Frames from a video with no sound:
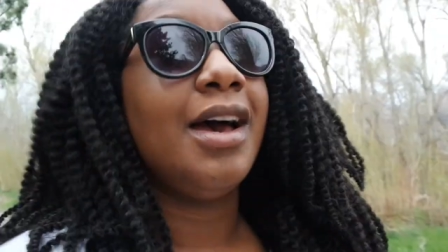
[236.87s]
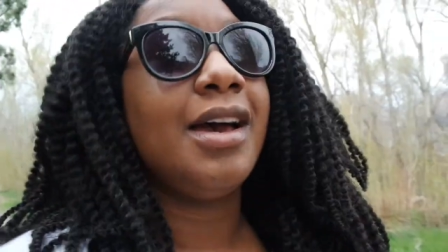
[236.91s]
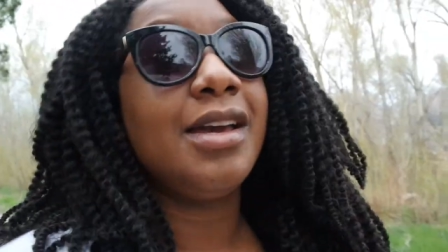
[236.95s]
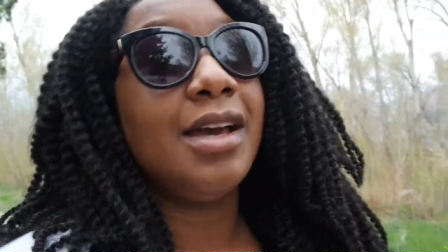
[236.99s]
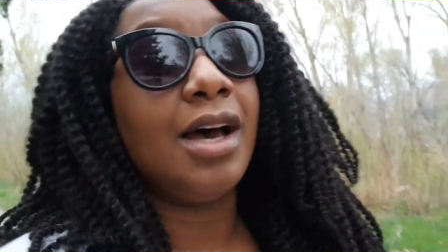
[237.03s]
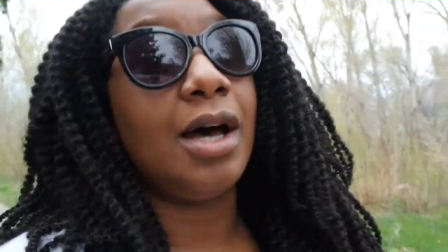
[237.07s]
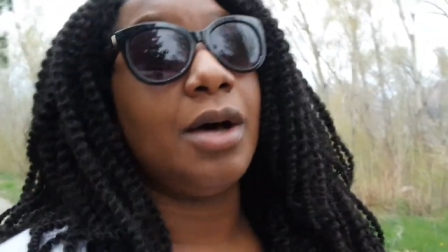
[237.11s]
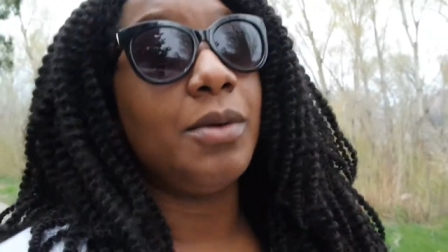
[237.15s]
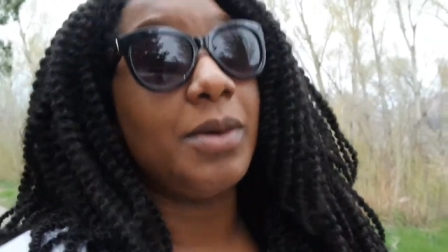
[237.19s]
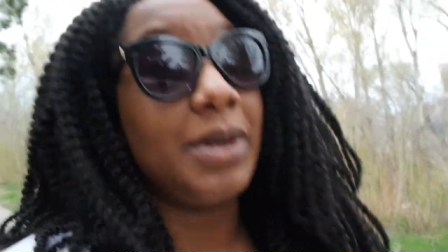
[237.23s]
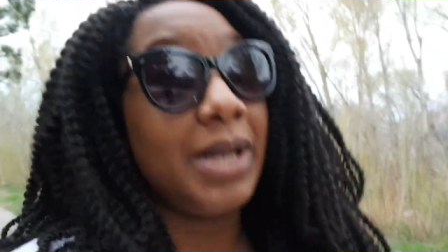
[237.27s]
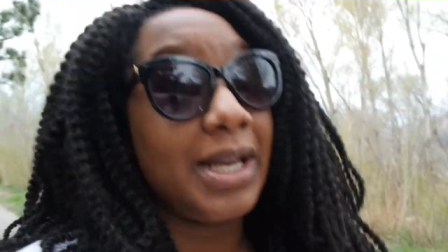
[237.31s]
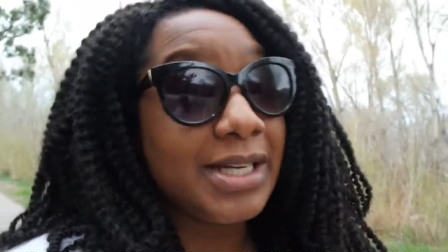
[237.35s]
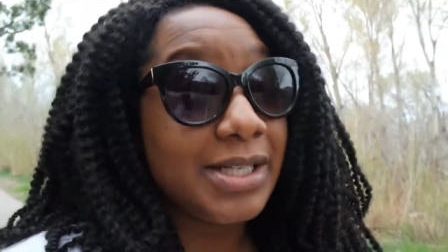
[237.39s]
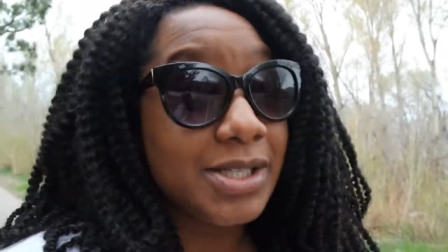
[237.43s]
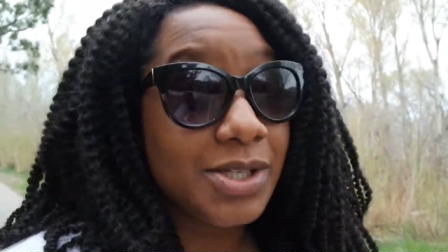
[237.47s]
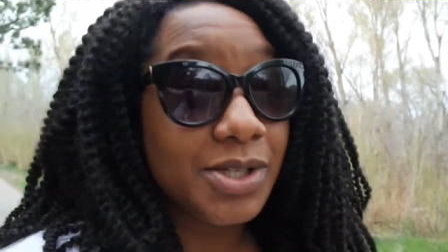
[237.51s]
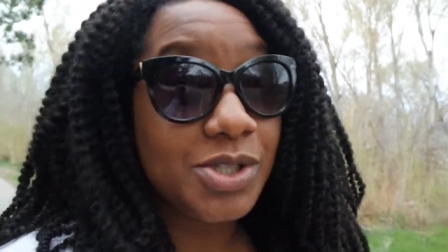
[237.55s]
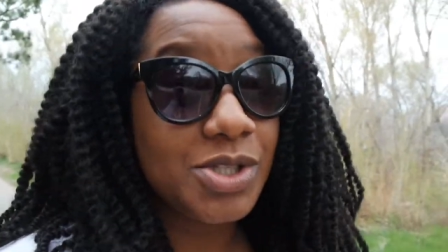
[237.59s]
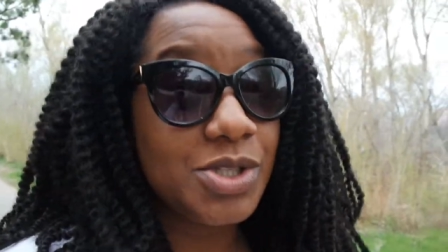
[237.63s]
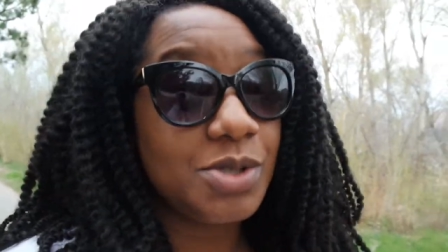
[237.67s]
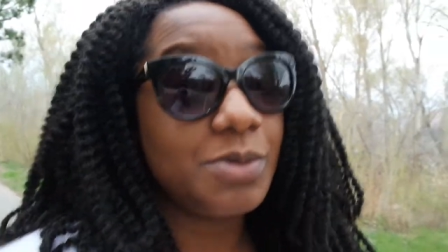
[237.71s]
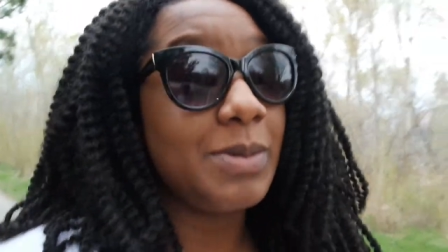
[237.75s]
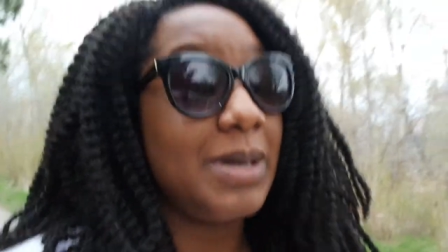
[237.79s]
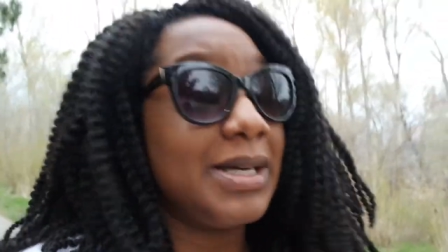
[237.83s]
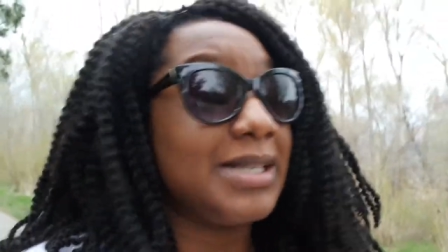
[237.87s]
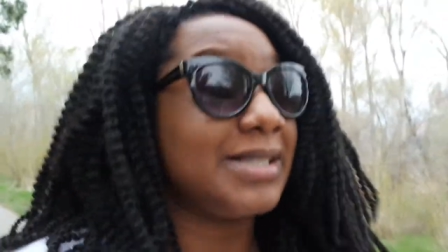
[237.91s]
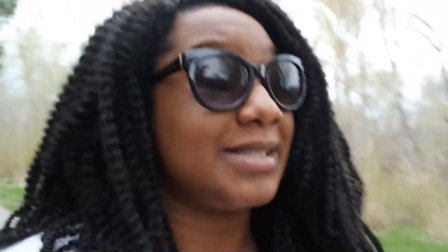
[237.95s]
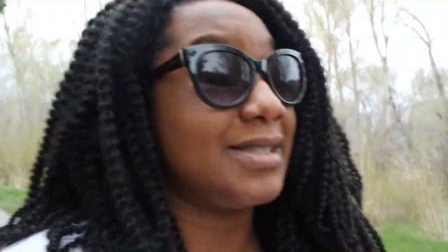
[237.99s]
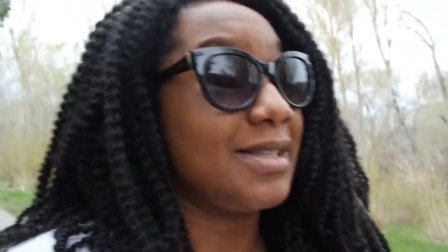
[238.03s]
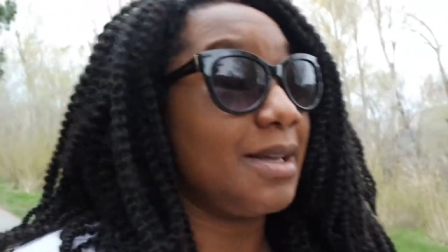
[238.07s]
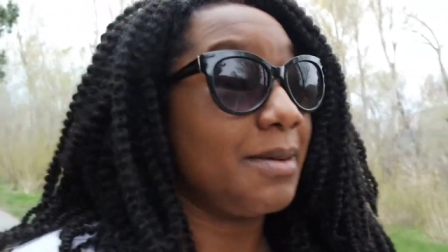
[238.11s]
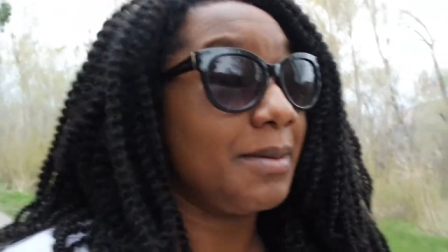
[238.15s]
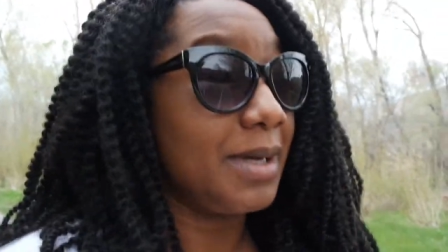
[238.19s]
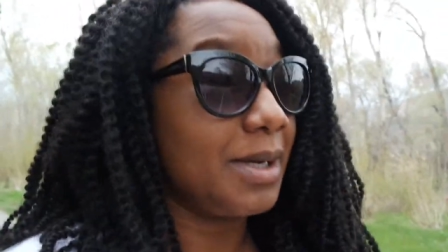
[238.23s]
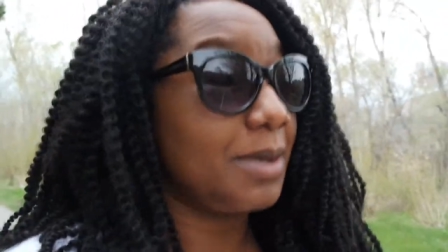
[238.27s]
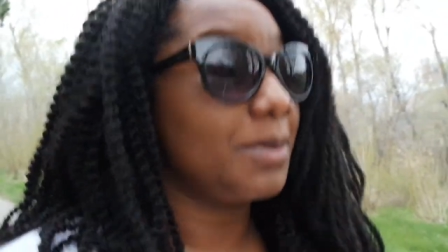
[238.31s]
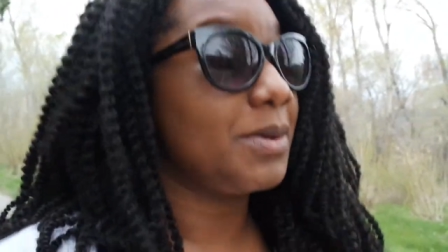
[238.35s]
Y'all, when I told you my
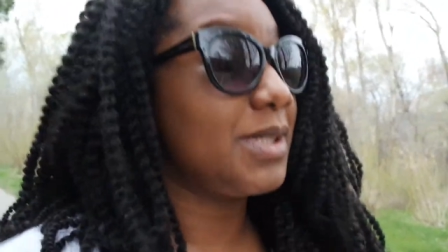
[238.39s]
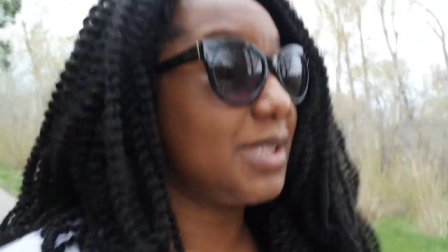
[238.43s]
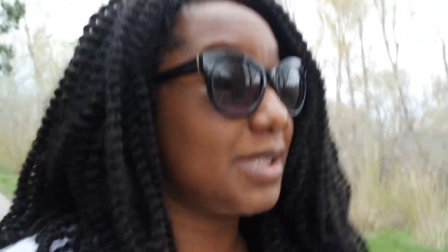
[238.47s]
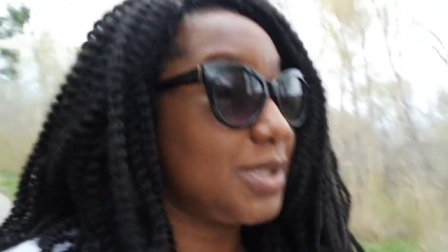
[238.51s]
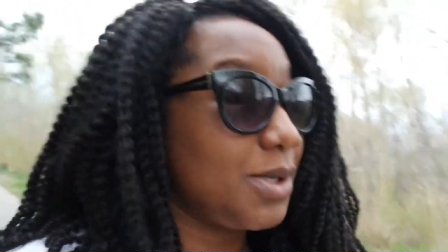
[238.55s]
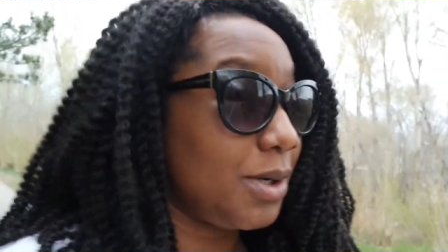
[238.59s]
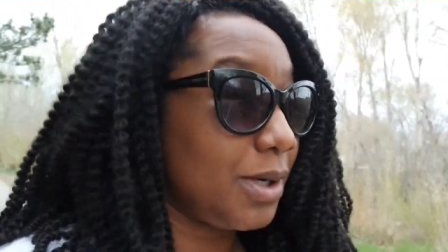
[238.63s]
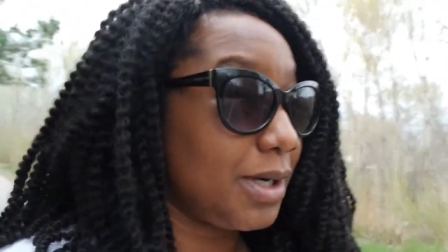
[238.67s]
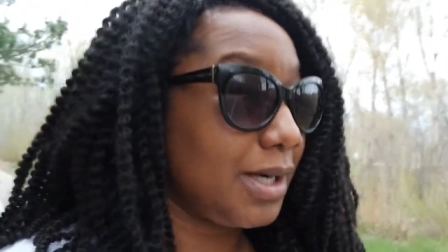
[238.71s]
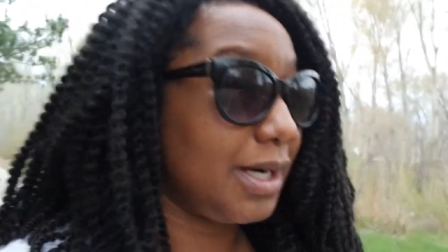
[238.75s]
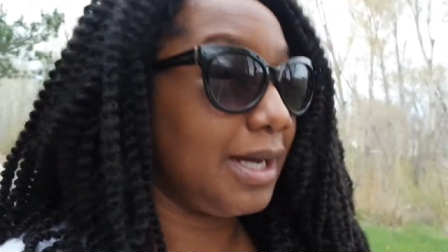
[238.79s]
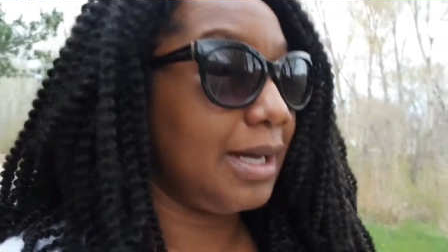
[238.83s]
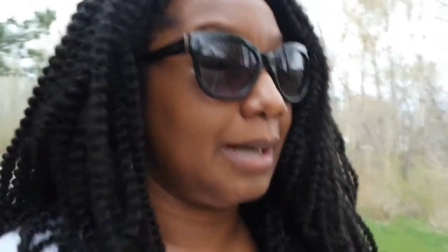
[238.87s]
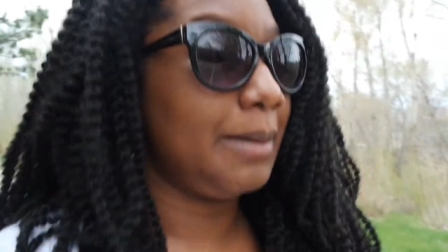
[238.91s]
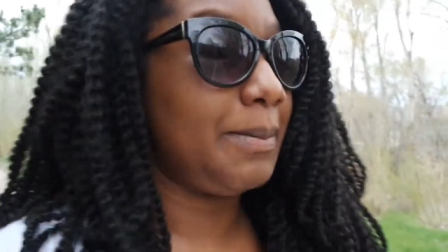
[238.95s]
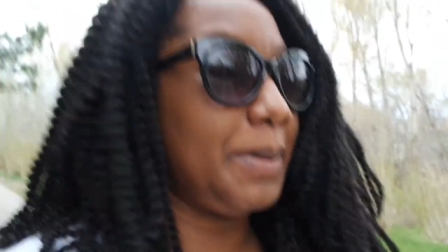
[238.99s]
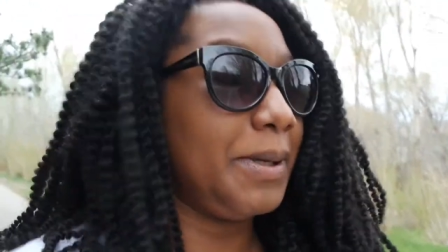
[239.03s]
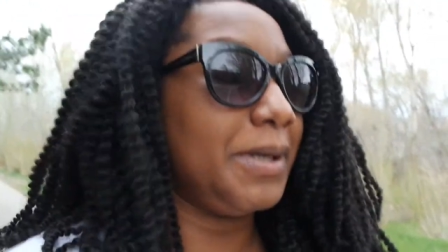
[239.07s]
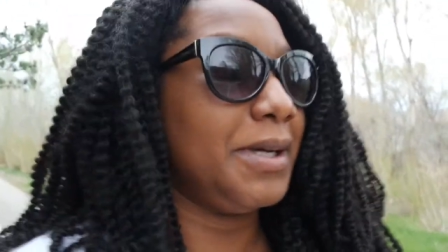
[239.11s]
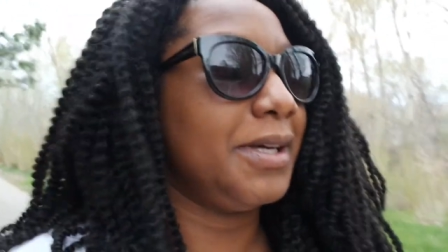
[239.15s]
stomach was tore up,